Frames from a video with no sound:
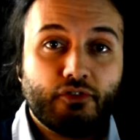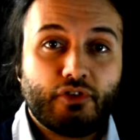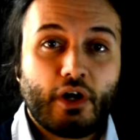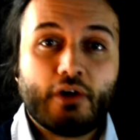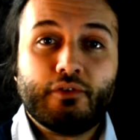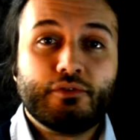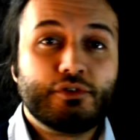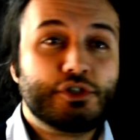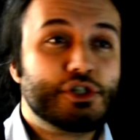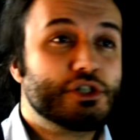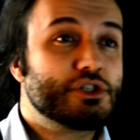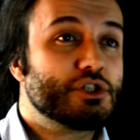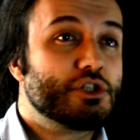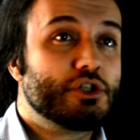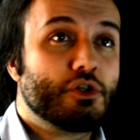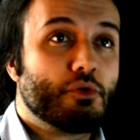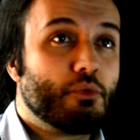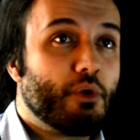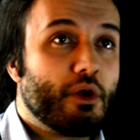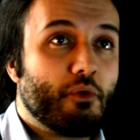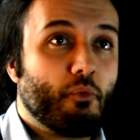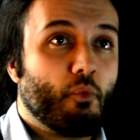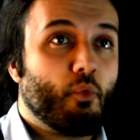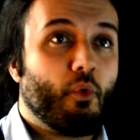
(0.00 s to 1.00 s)
Don't just
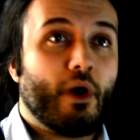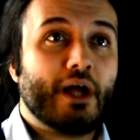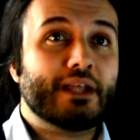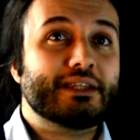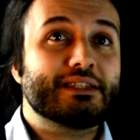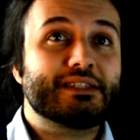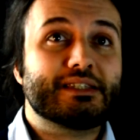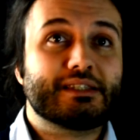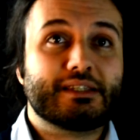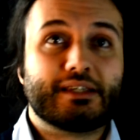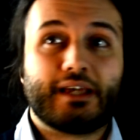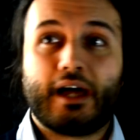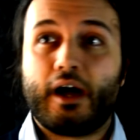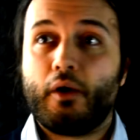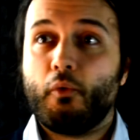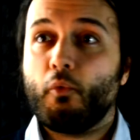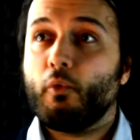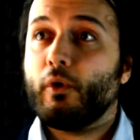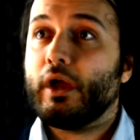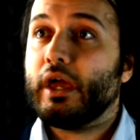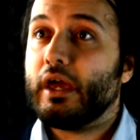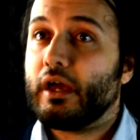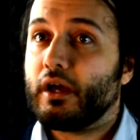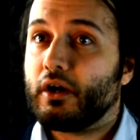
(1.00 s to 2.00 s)
do it once a
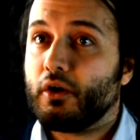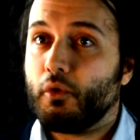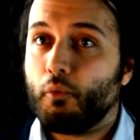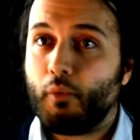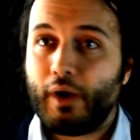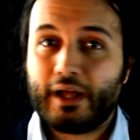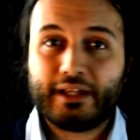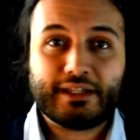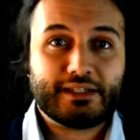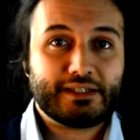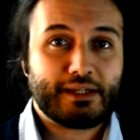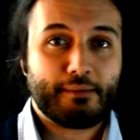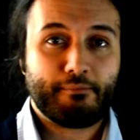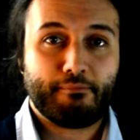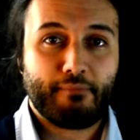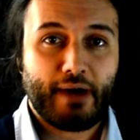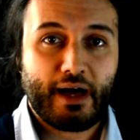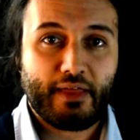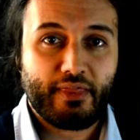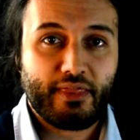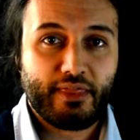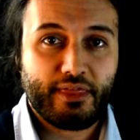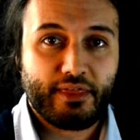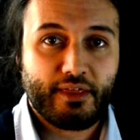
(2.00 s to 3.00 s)
week or once a
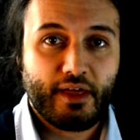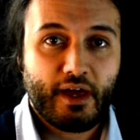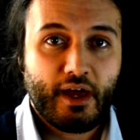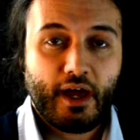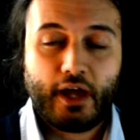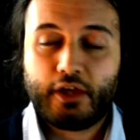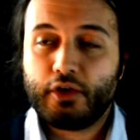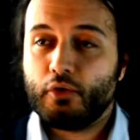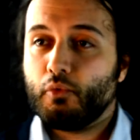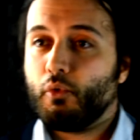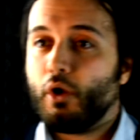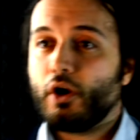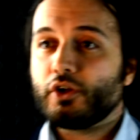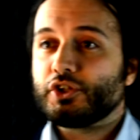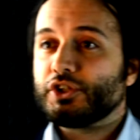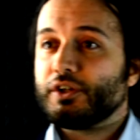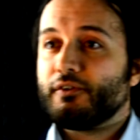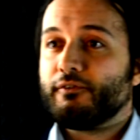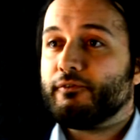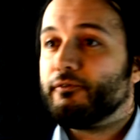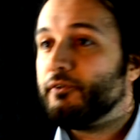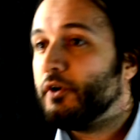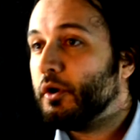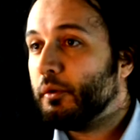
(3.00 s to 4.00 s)
month and you watch
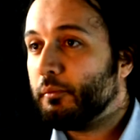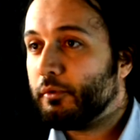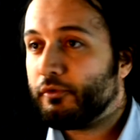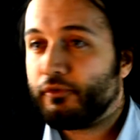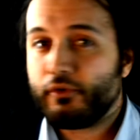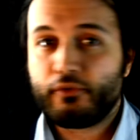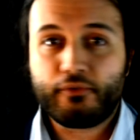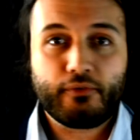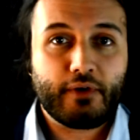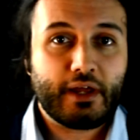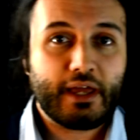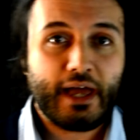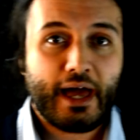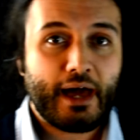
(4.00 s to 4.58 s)
a film for three